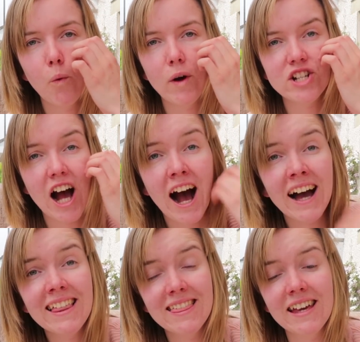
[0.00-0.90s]
which
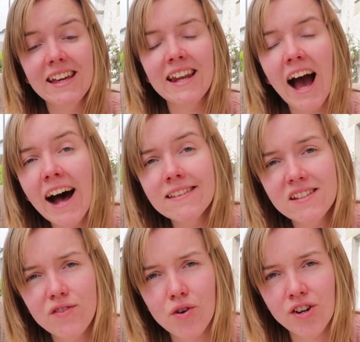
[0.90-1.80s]
I think
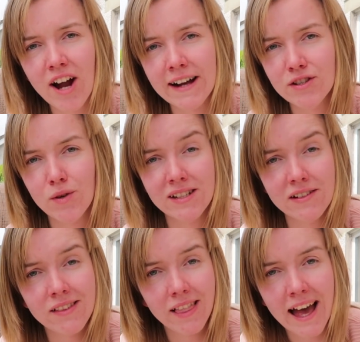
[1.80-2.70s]
enhance photographs to a
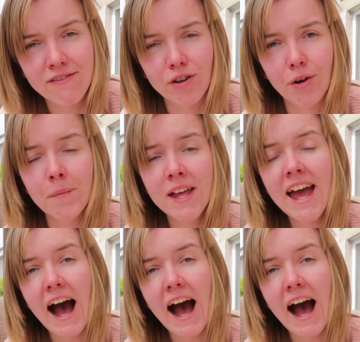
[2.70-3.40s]
different level.